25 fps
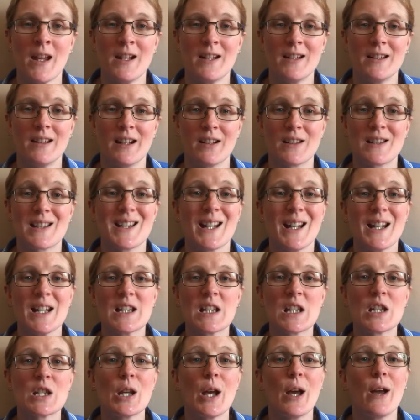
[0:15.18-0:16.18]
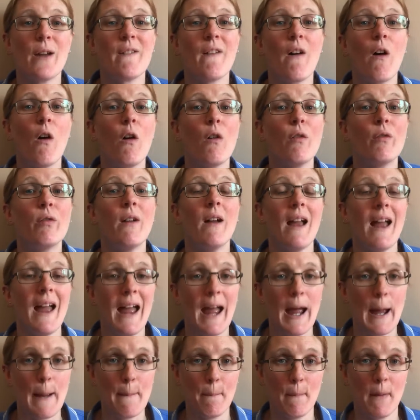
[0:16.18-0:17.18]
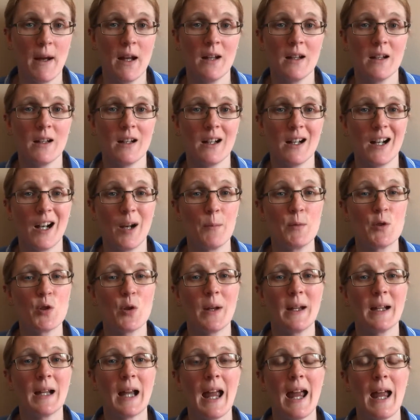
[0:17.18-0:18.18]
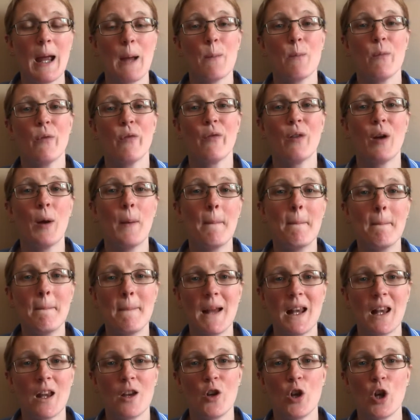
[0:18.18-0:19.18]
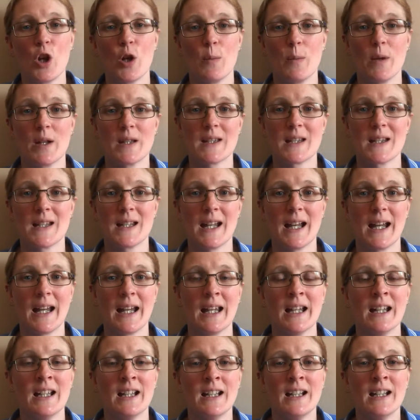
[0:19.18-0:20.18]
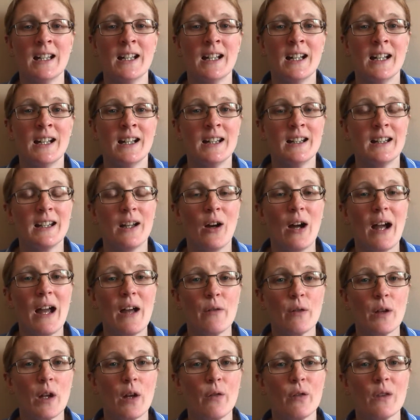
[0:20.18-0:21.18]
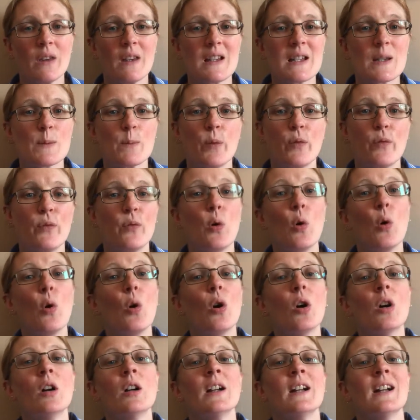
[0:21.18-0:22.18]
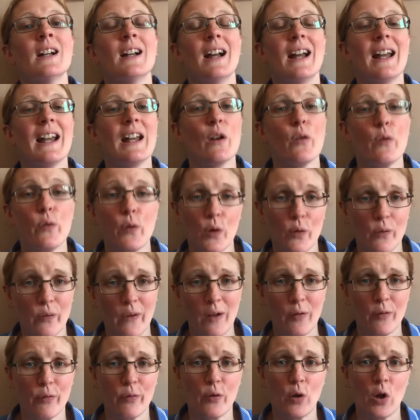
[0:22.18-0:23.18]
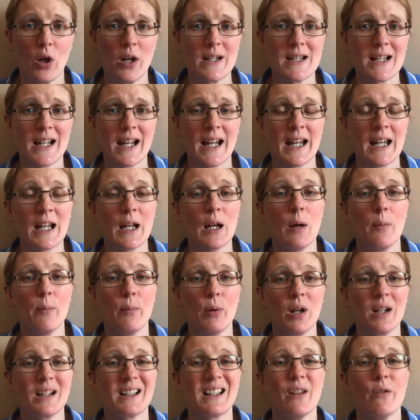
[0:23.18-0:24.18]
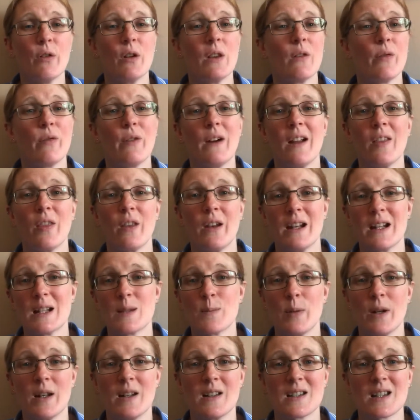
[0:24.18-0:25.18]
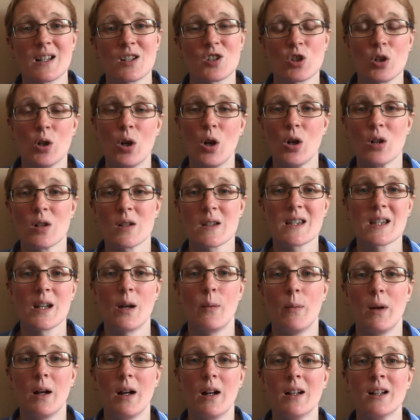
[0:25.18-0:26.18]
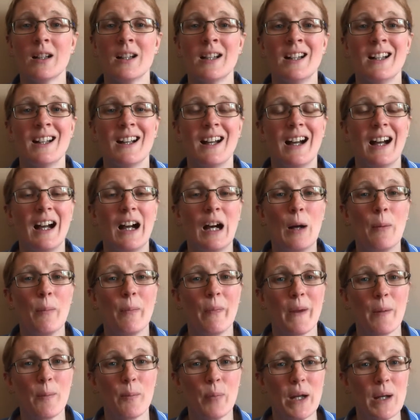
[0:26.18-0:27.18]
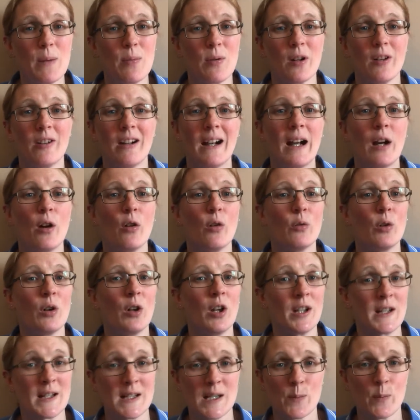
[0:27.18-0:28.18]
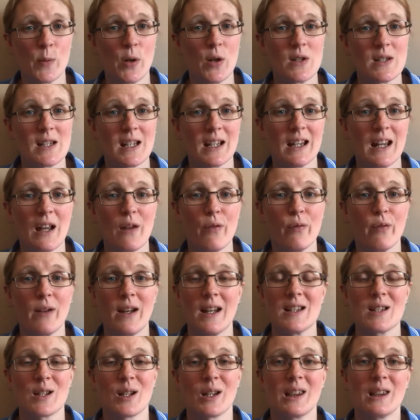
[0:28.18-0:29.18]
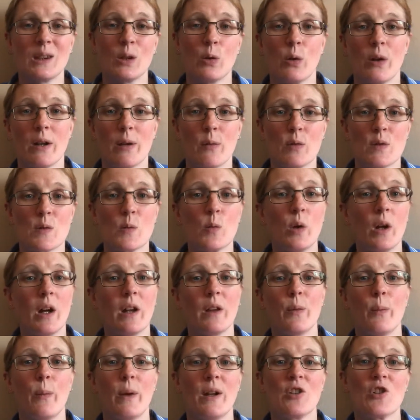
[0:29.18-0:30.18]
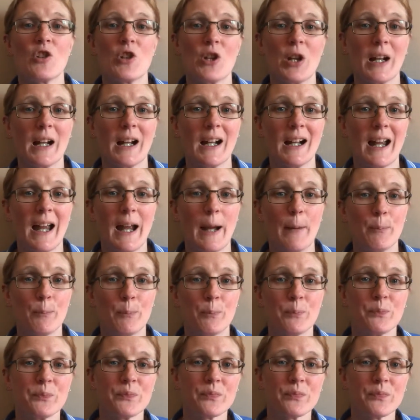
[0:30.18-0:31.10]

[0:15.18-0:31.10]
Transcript: Now today is the turn of M. I'm doing M for melanoma today. Now I have covered this before in a Foot Fact Friday, but given the fact that it's been such a hot summer and people are out exposing their feet, I thought it was worth mentioning again.